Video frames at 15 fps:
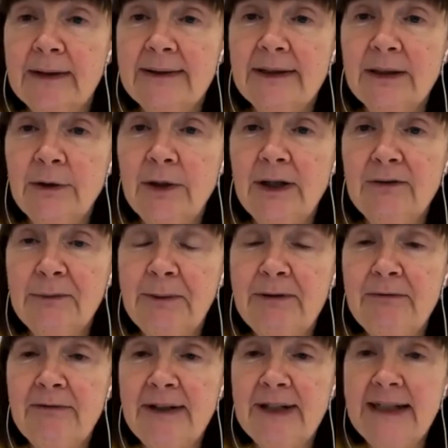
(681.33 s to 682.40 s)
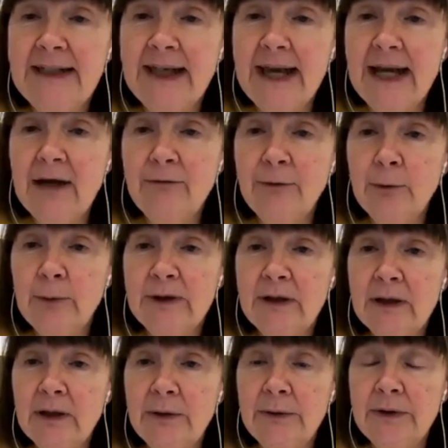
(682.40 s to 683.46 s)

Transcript: So you have to be really careful with the glue